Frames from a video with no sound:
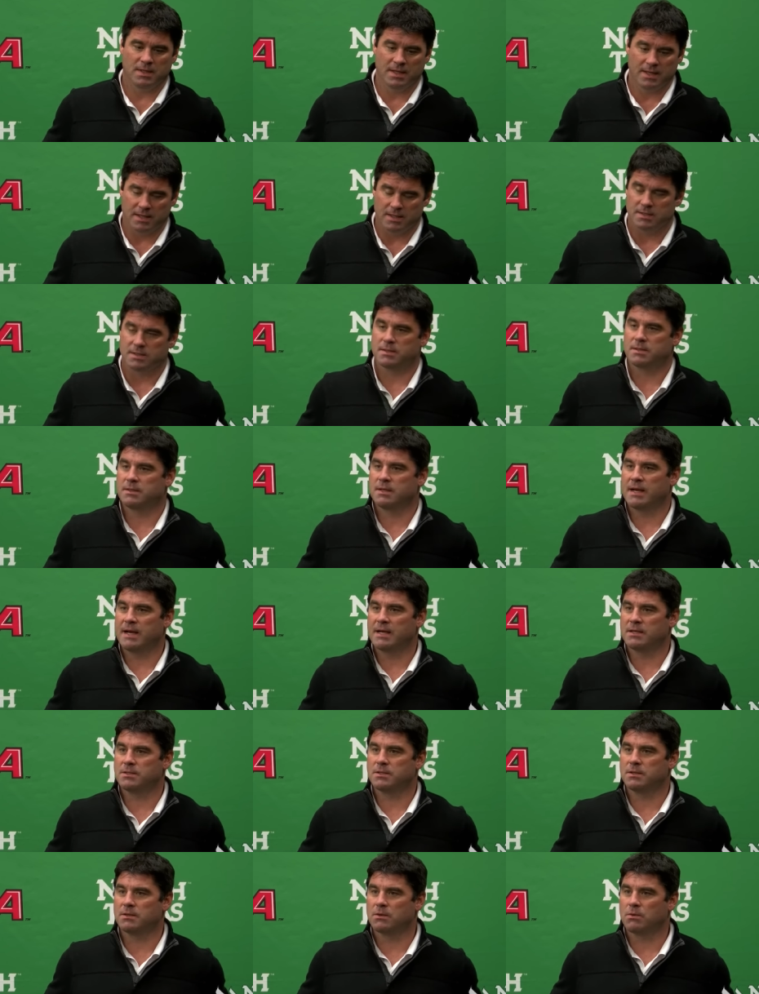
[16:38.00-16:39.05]
yes, to
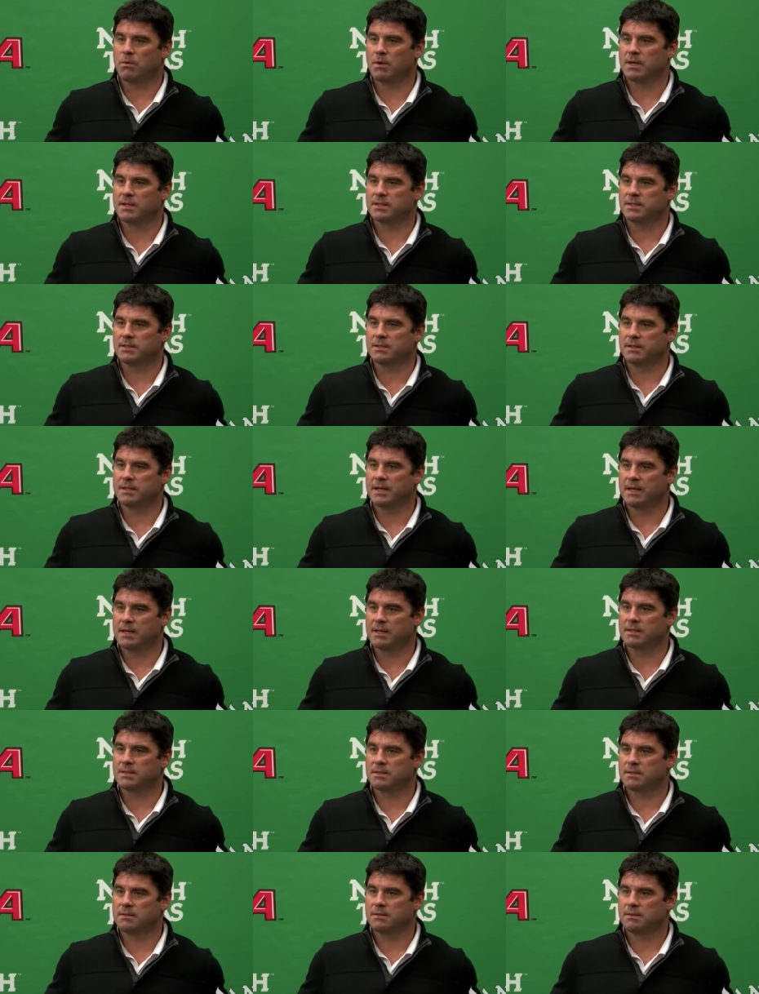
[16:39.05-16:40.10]
answer your question,
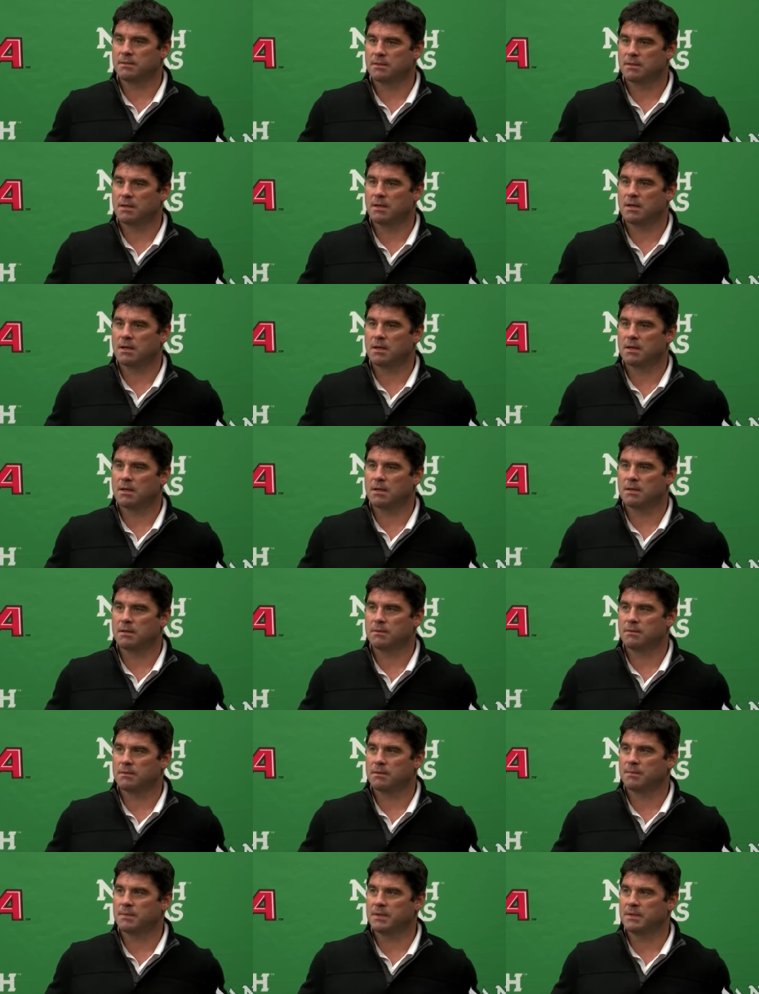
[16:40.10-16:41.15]
yes. Uh,
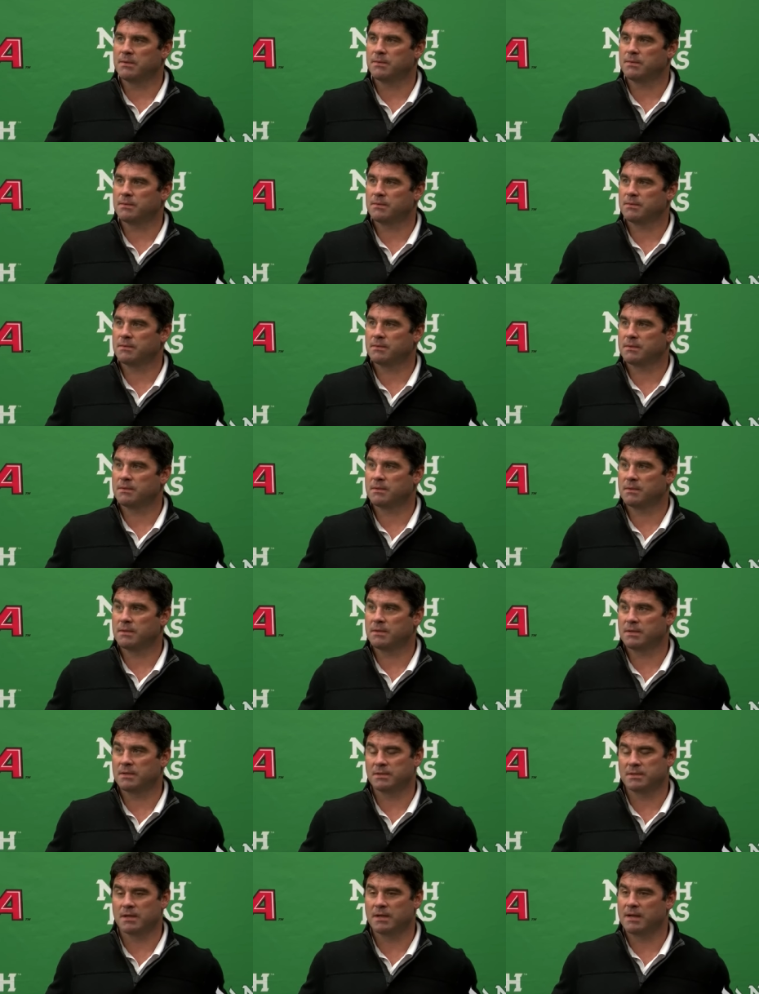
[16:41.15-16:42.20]
I mean,
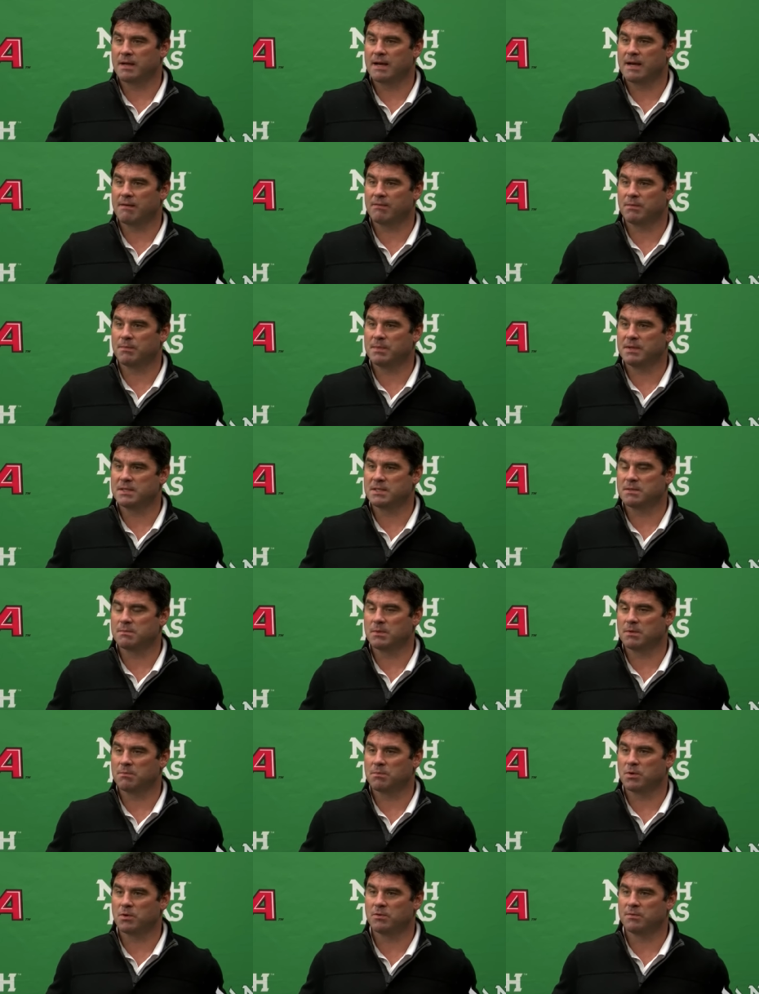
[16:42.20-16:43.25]
there's going to have to be some
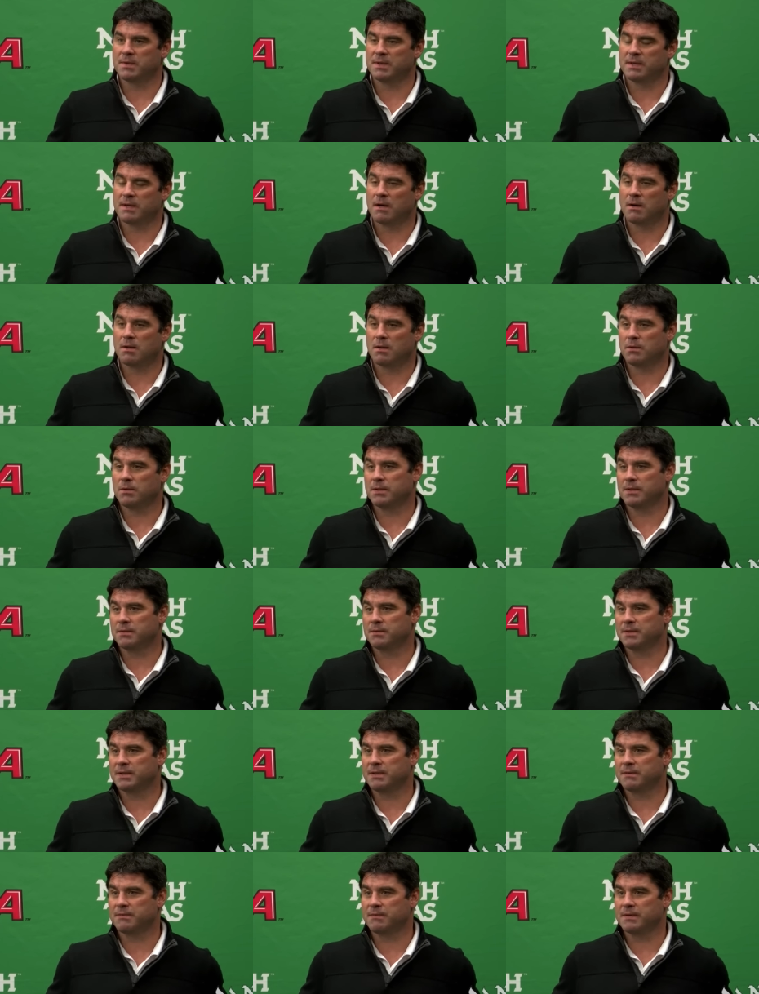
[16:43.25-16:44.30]
improvement, not only on
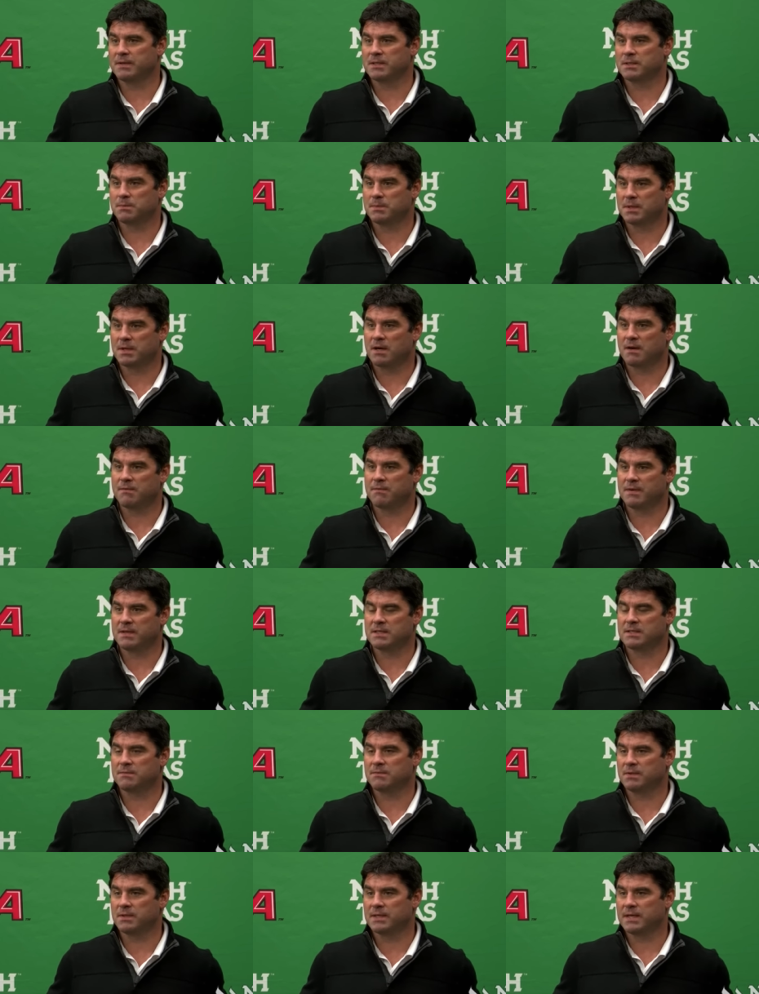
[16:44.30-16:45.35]
defense, but
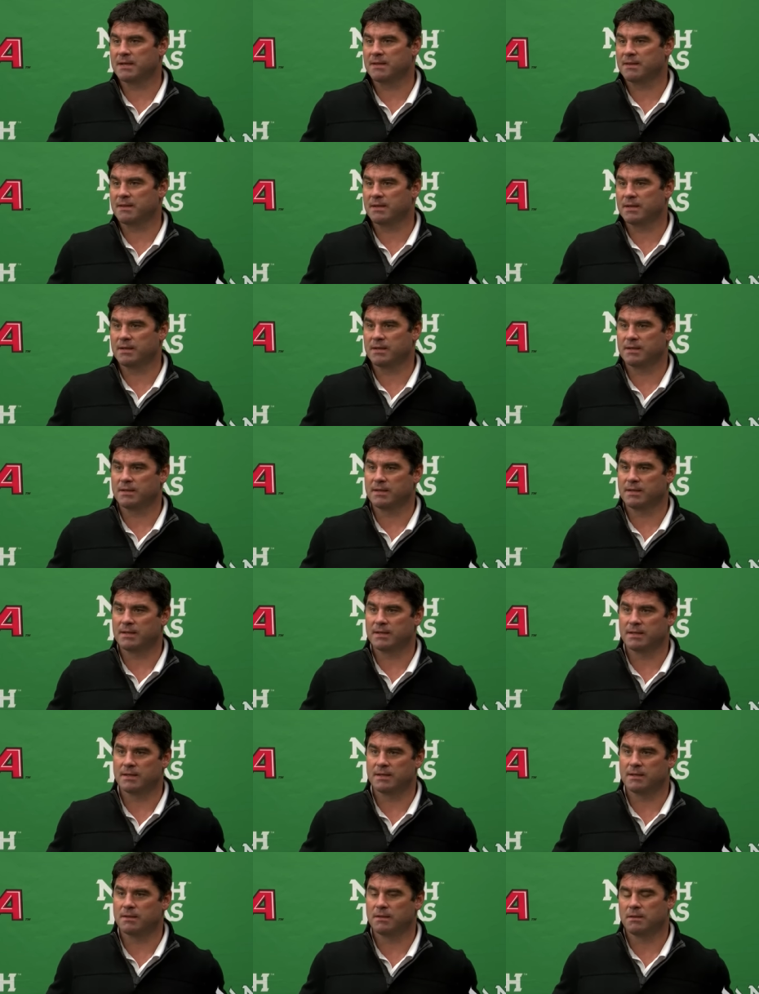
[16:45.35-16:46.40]
offensively. I think,
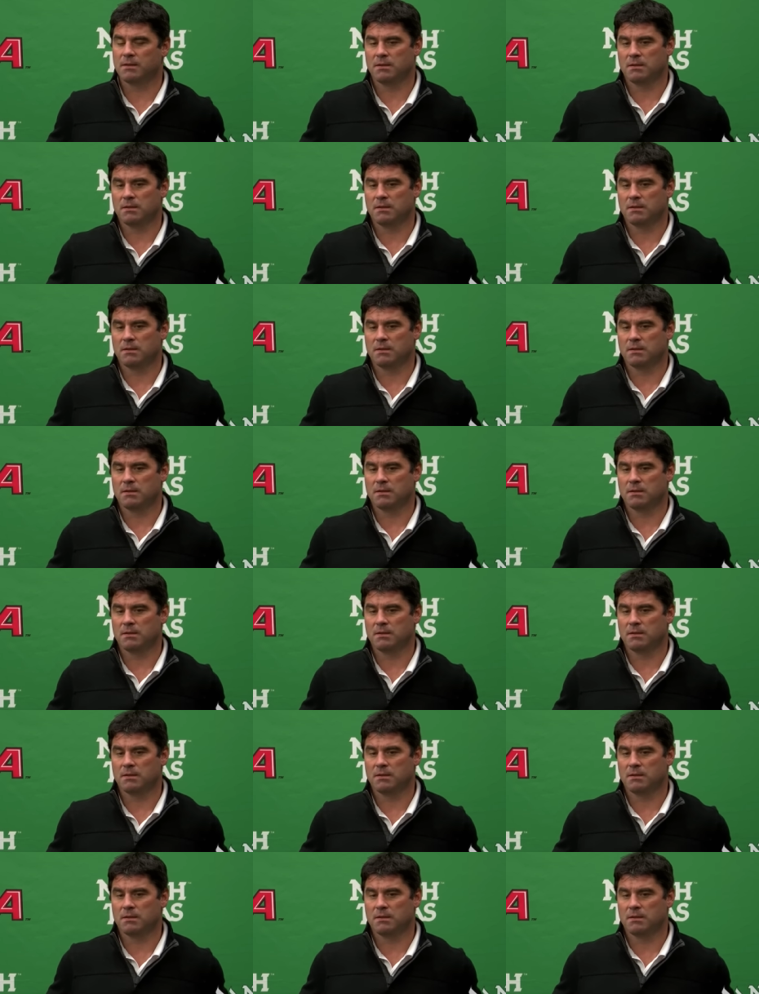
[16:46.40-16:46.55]
again,